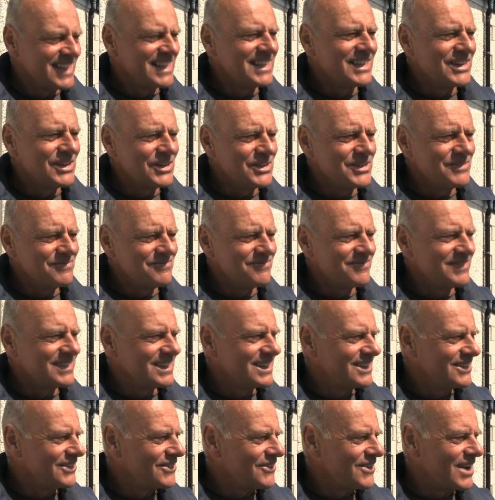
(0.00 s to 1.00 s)
good,
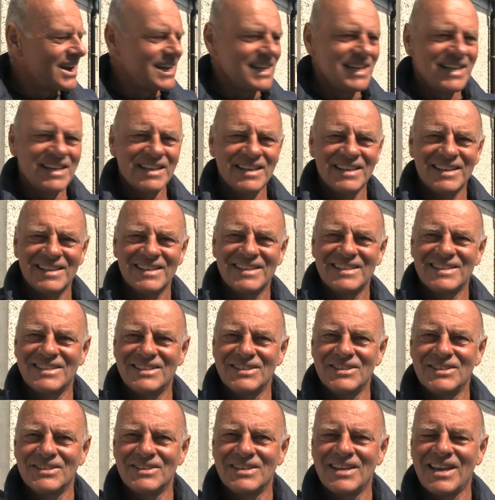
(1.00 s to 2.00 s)
ready
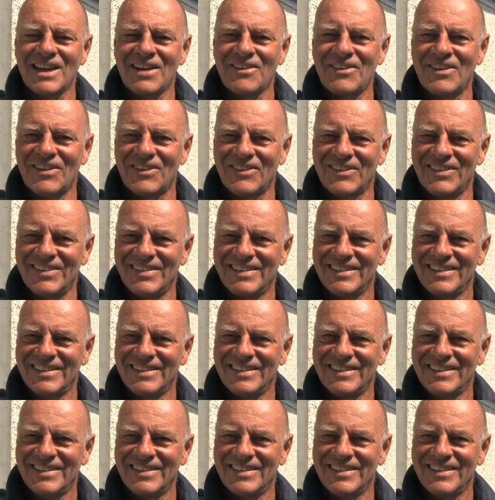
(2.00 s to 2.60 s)
to carry on.